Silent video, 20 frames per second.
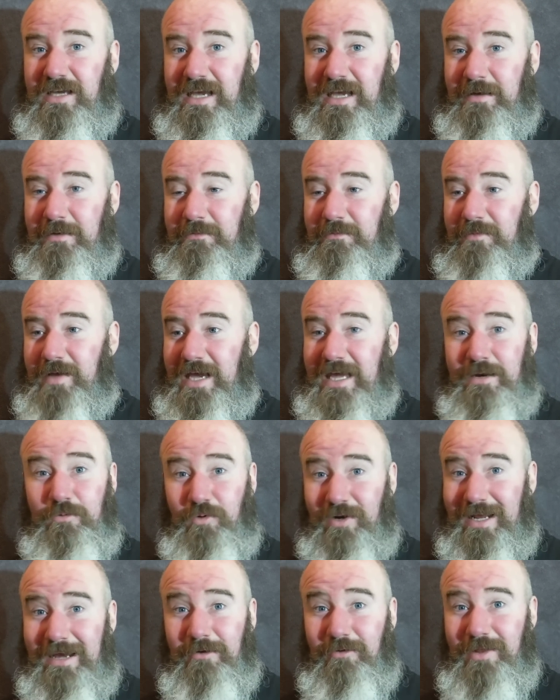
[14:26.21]

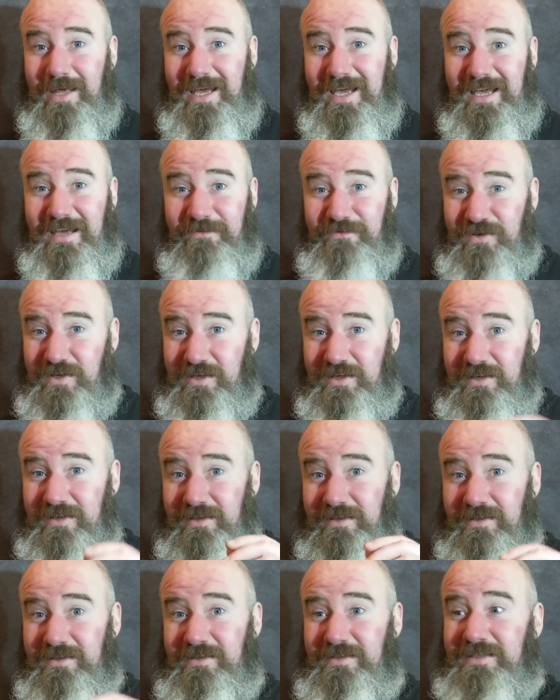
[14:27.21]
anyone out there, if
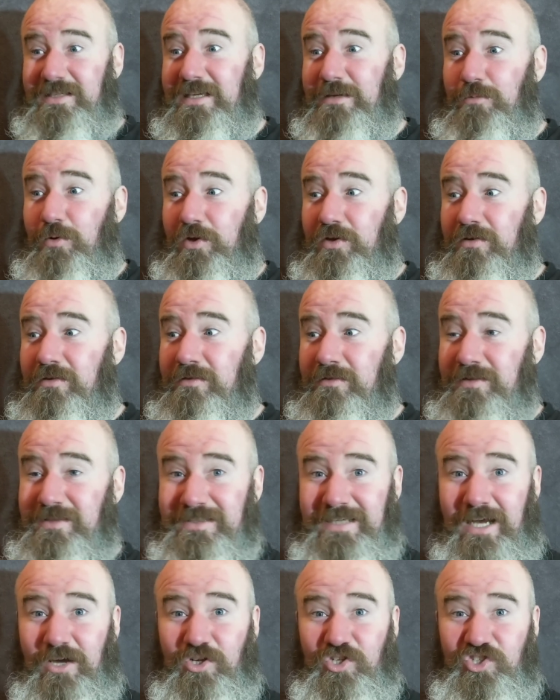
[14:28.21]
you see one
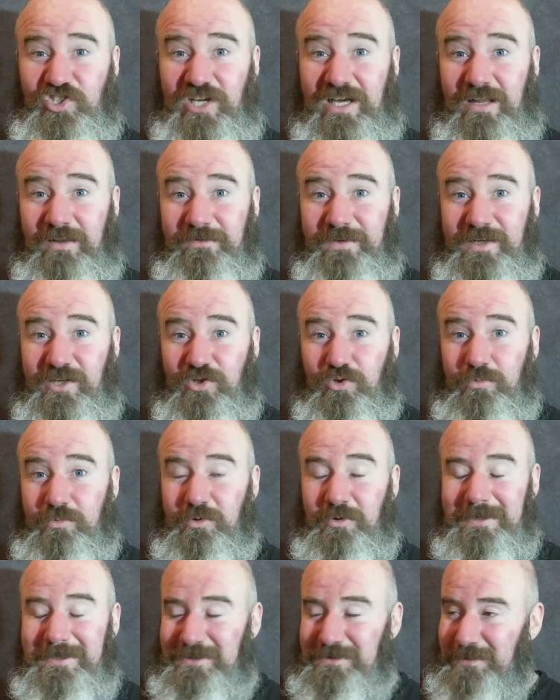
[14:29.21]
sat on a shelf in a
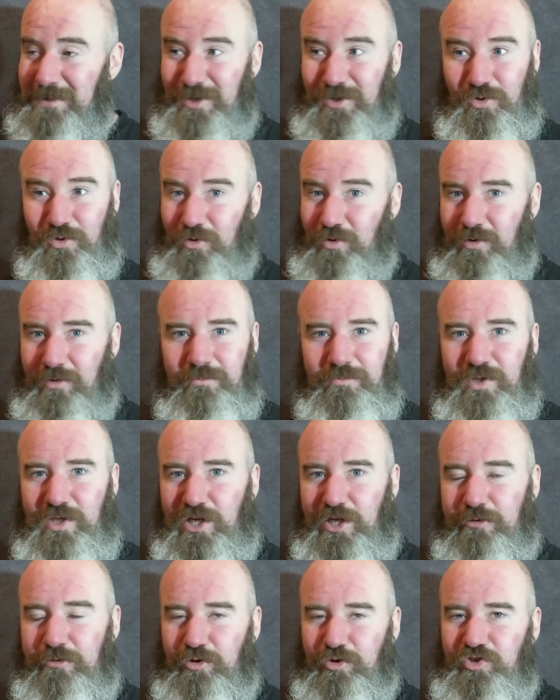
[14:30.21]
WH Smith or
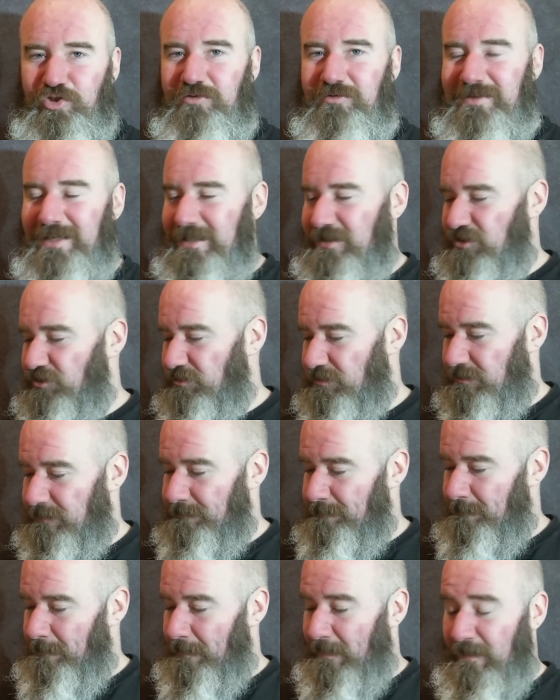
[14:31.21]
your local newsagents,